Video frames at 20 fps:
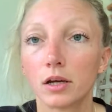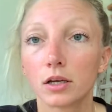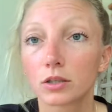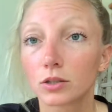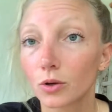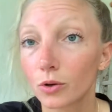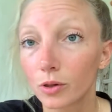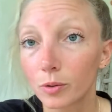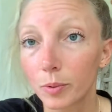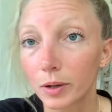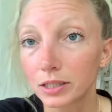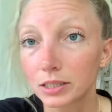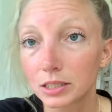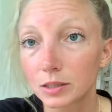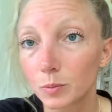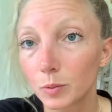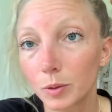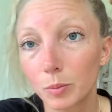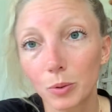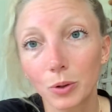Solar
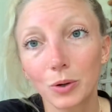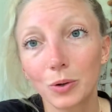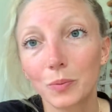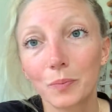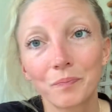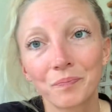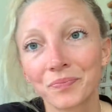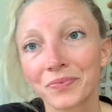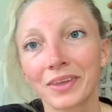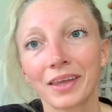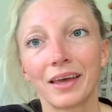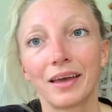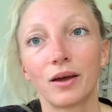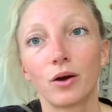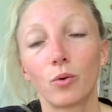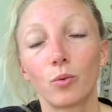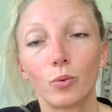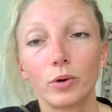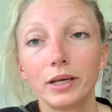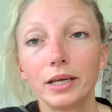plexus people,
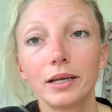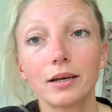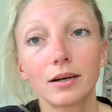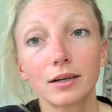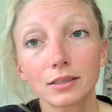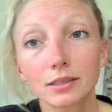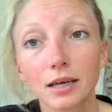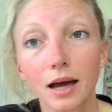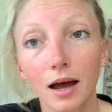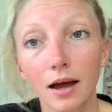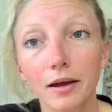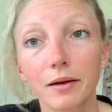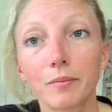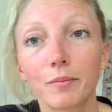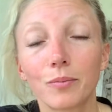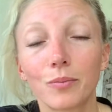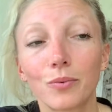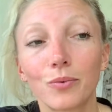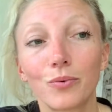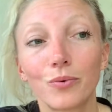we need our
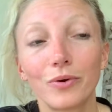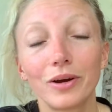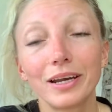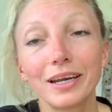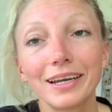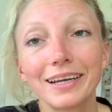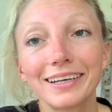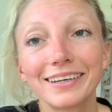time. We need